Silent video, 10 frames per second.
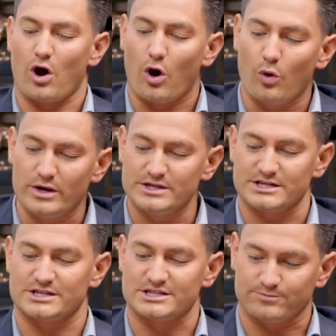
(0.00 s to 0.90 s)
Always
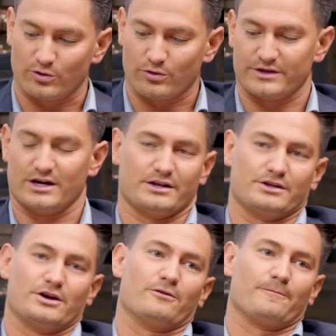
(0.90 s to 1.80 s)
explore the
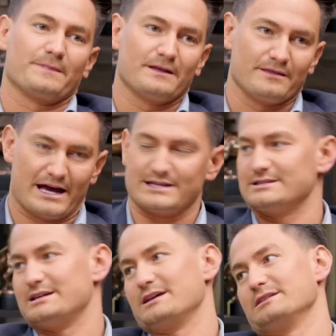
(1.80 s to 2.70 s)
unknown. That's a
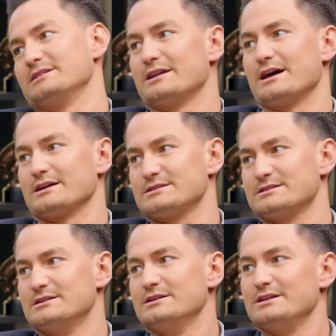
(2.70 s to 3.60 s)
daily 10x.
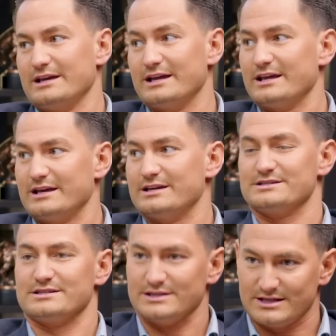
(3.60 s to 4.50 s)
It
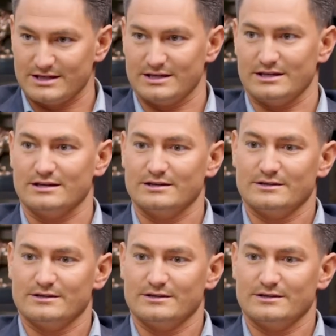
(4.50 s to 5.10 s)
is the